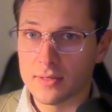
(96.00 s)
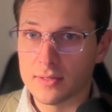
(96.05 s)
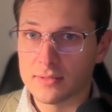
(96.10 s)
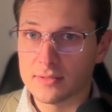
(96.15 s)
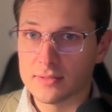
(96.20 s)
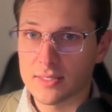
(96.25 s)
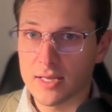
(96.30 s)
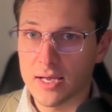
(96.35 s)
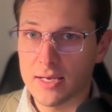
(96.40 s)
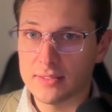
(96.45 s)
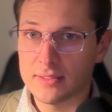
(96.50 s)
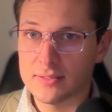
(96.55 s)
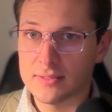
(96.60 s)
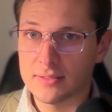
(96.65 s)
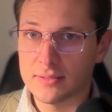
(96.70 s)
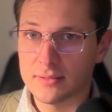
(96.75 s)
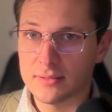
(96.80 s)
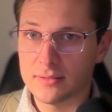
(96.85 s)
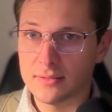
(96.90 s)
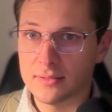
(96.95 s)

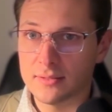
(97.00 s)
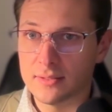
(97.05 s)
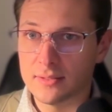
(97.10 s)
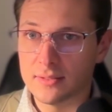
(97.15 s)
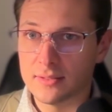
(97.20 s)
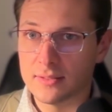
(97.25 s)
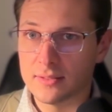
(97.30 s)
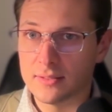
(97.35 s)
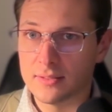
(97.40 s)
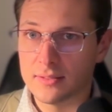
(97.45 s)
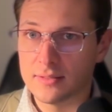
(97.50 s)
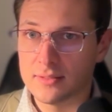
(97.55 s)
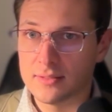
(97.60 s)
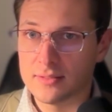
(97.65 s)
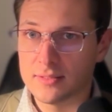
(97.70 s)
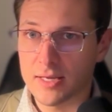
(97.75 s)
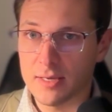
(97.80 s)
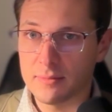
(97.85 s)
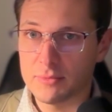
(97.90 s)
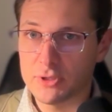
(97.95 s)
title,
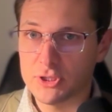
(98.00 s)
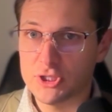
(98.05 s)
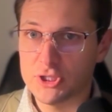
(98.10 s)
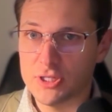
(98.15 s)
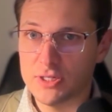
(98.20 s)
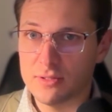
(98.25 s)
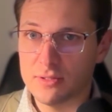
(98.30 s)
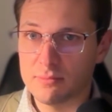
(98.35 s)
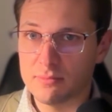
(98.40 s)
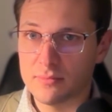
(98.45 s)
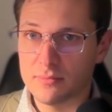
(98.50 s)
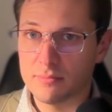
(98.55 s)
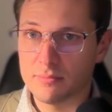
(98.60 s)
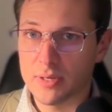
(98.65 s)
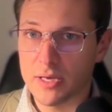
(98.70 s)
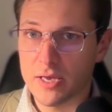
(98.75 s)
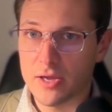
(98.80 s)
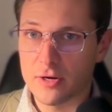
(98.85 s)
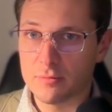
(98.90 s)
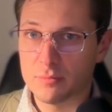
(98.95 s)
Time Machine
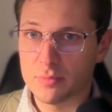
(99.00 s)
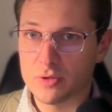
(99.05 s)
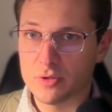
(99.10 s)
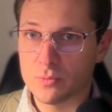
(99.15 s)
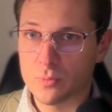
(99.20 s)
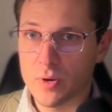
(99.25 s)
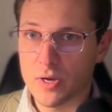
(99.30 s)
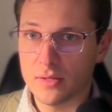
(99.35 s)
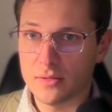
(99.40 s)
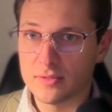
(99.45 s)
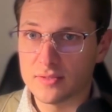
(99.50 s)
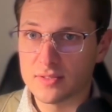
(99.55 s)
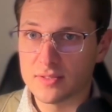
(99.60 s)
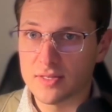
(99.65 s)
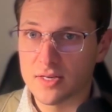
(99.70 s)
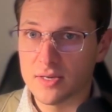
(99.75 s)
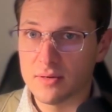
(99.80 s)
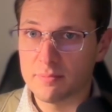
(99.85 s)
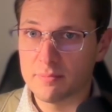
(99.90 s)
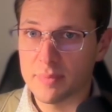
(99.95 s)
by Herbert Wells,
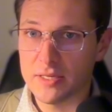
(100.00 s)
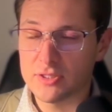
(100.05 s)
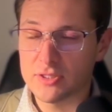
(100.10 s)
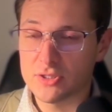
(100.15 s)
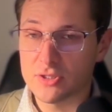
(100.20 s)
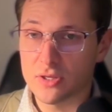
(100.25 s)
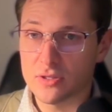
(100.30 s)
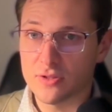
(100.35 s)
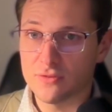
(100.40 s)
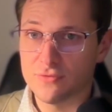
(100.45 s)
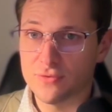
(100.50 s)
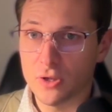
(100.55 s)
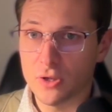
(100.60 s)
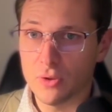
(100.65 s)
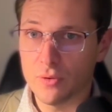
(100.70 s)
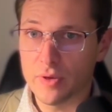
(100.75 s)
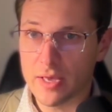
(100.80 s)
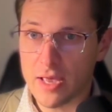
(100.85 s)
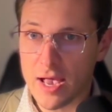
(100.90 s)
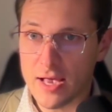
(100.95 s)
based on the
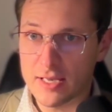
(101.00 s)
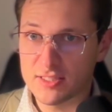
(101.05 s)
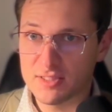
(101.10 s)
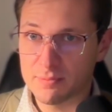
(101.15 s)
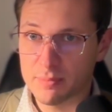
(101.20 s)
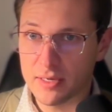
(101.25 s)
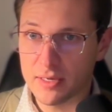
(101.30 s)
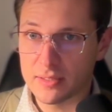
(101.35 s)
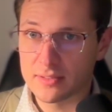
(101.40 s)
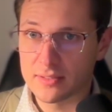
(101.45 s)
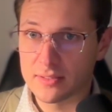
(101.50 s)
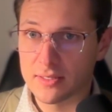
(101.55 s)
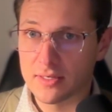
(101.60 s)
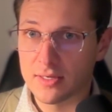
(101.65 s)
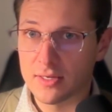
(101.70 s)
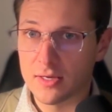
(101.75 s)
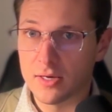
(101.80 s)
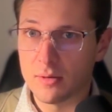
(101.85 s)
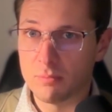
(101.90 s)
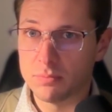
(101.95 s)
following aspect:
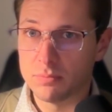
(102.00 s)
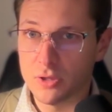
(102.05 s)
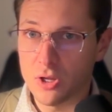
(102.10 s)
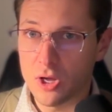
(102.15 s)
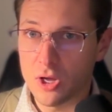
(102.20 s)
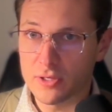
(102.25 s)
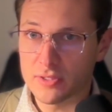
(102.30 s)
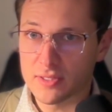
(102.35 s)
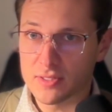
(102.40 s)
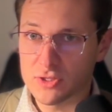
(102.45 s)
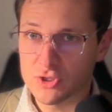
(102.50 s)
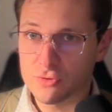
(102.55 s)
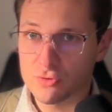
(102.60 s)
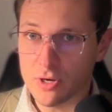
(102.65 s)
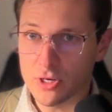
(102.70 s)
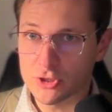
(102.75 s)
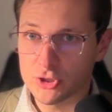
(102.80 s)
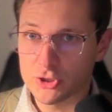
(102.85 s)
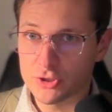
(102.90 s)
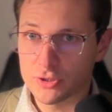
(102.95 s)
plot and
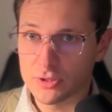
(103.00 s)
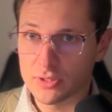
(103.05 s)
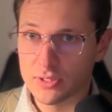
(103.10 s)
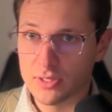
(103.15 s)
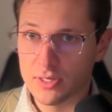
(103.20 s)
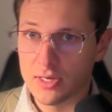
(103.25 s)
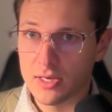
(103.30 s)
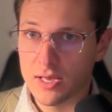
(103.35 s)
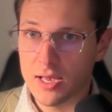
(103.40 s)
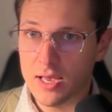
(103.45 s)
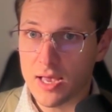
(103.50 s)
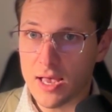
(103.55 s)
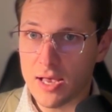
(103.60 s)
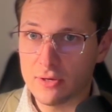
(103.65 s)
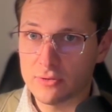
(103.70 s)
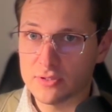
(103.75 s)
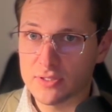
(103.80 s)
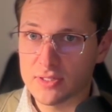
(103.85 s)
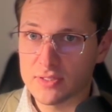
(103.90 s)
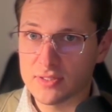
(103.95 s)
structure. How
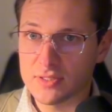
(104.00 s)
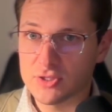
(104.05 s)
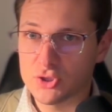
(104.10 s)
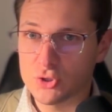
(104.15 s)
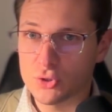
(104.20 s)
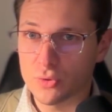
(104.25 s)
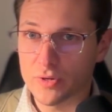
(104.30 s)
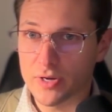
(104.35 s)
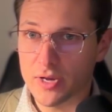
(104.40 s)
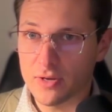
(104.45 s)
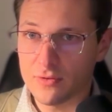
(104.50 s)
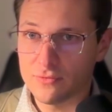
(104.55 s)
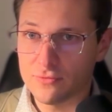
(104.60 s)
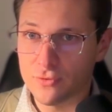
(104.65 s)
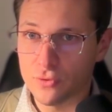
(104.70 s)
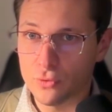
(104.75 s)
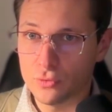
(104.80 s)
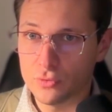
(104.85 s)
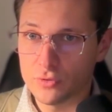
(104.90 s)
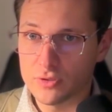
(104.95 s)
does the story
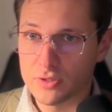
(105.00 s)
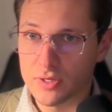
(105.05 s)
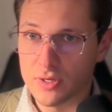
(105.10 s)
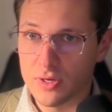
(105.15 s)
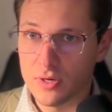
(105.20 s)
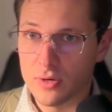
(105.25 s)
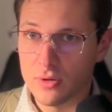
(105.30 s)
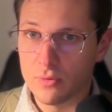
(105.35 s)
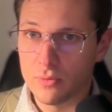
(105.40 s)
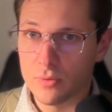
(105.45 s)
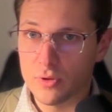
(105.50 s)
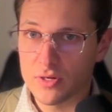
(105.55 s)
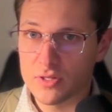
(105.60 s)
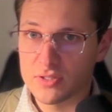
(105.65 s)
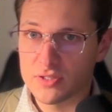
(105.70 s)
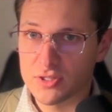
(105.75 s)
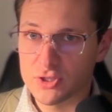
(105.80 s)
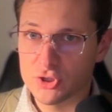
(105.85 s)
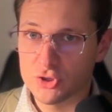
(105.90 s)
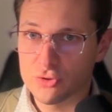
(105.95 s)
unfold? What is
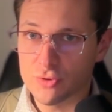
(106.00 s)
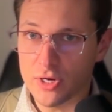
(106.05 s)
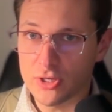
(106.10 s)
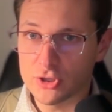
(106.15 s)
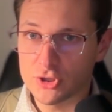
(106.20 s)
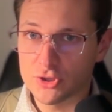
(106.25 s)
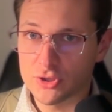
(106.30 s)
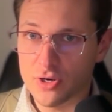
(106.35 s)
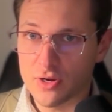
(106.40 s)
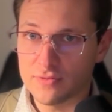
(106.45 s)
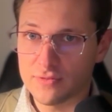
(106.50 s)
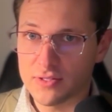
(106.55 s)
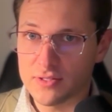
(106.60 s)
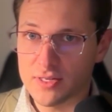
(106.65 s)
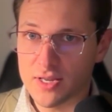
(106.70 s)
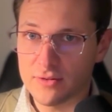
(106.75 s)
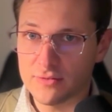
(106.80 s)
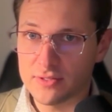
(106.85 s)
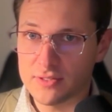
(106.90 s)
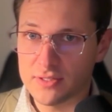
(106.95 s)
the structure of the
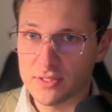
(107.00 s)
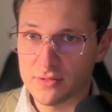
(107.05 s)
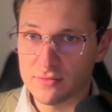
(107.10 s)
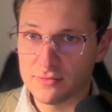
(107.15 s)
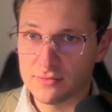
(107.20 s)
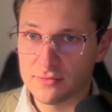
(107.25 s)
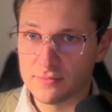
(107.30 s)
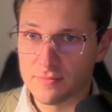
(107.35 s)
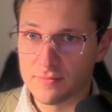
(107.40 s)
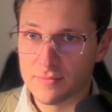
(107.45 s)
narrative?